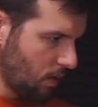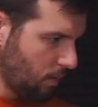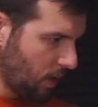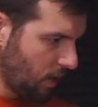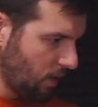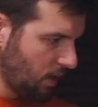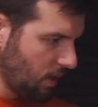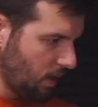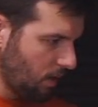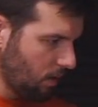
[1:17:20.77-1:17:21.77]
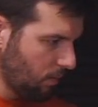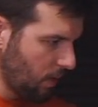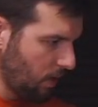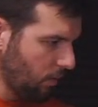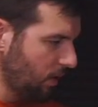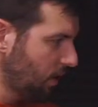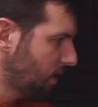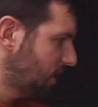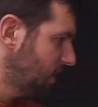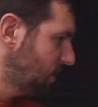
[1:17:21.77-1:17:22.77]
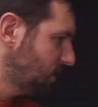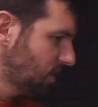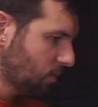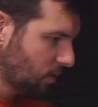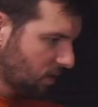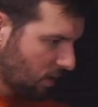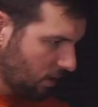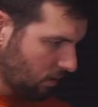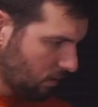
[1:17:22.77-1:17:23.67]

Apparently I did. Made it really hard to get this next one started.